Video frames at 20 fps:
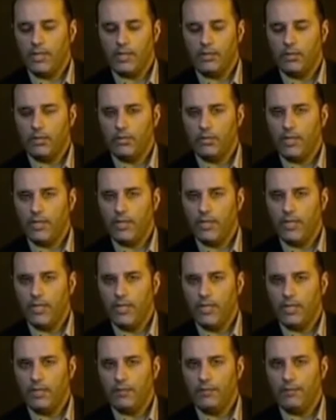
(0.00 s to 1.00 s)
his own
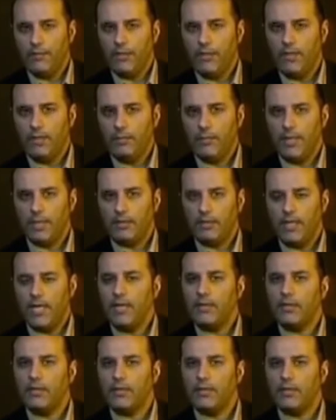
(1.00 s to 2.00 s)
DNA, the fundamental
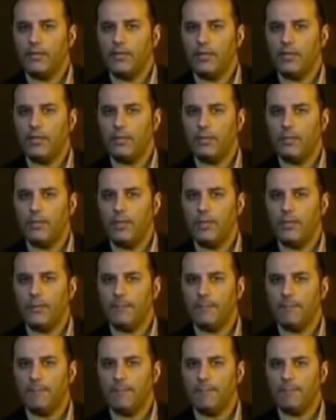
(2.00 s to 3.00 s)
essence of a human being.
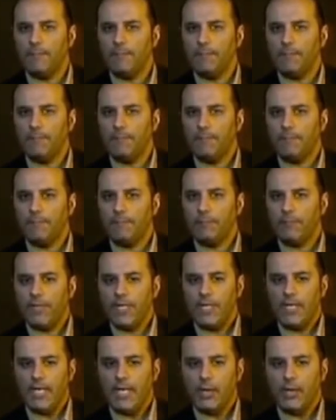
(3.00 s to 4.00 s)

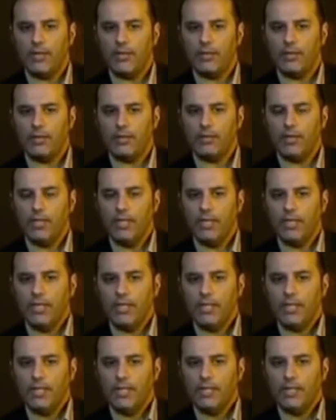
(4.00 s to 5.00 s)
He now has to
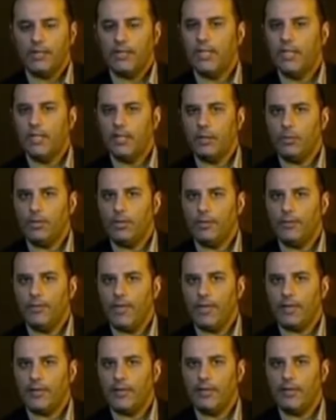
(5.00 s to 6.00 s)
deal with the
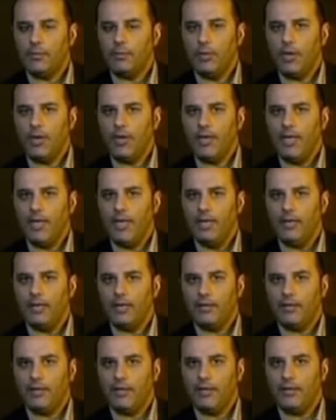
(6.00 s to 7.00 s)
fact that he's part
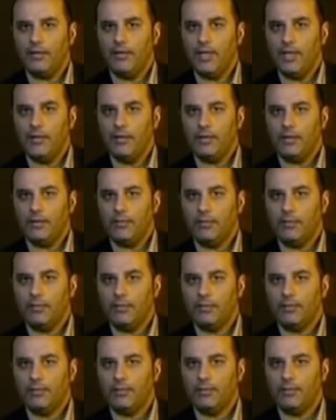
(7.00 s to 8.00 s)
alien in his nature.
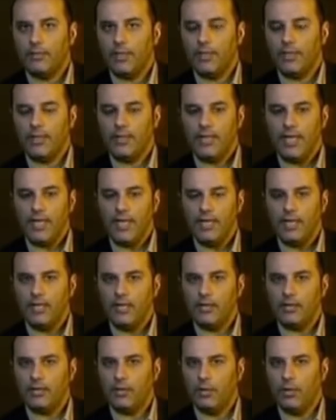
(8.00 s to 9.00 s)
And this
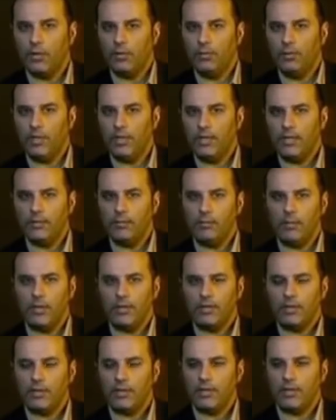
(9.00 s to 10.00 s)
alien, cold blooded,
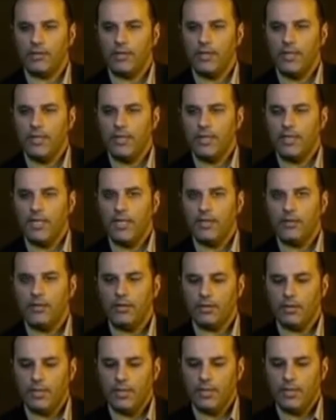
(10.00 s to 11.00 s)
merciless
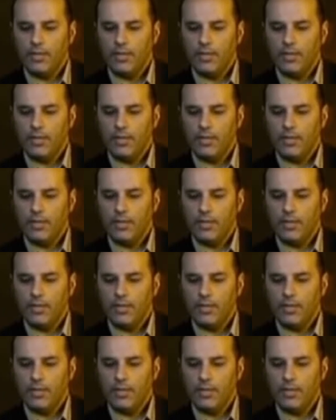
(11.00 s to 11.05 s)
nature